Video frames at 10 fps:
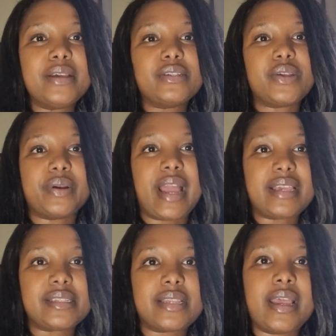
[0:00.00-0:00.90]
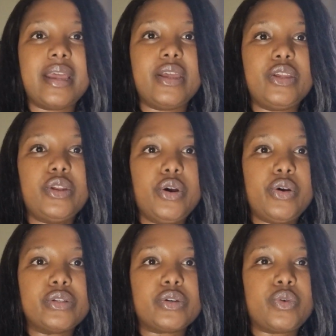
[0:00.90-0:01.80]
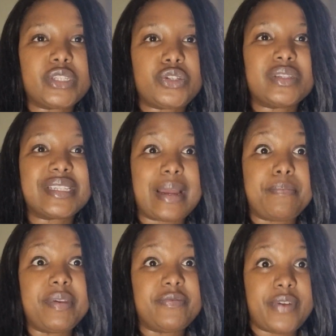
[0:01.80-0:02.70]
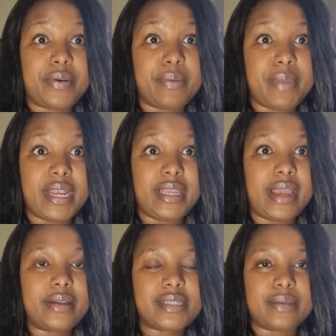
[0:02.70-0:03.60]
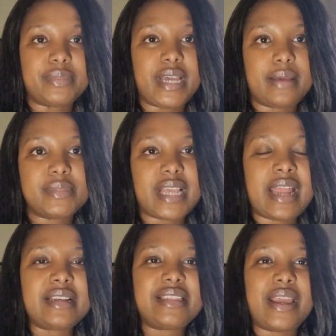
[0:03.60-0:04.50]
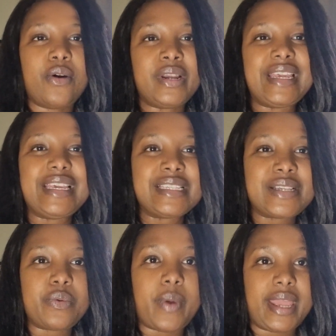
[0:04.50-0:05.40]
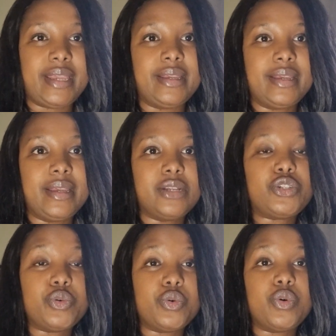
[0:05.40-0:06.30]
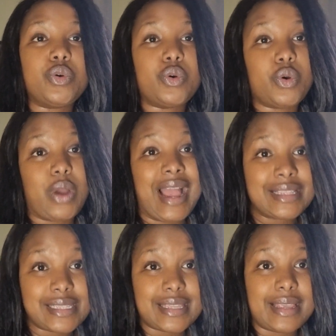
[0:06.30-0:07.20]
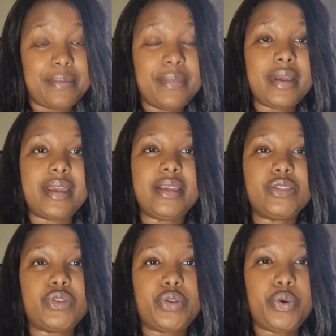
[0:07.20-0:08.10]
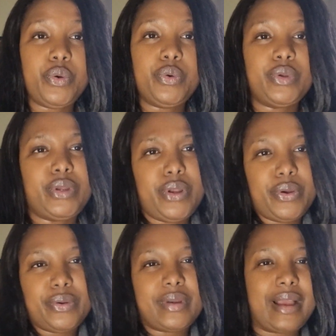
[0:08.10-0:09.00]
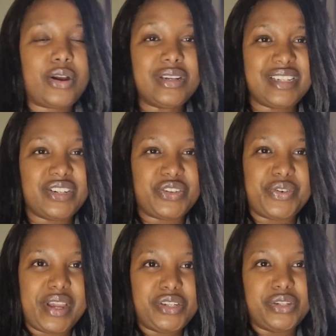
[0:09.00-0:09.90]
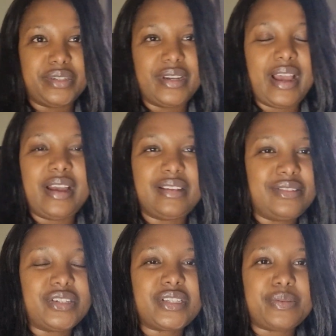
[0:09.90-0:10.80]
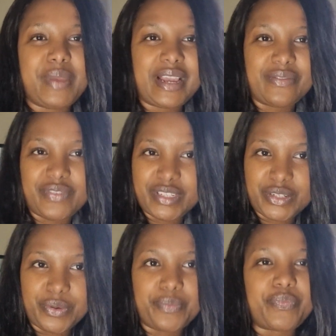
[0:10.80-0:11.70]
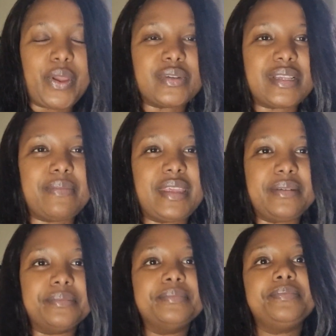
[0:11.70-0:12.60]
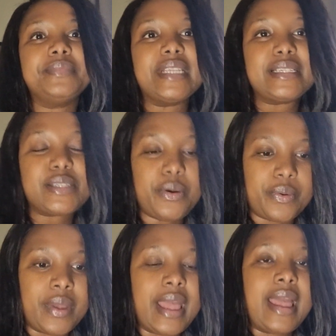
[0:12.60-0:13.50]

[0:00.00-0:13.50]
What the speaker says: So guys, you know, questions can be very many, sometimes, and the only easier way to answer them is through, content creation, just to make a video or something. So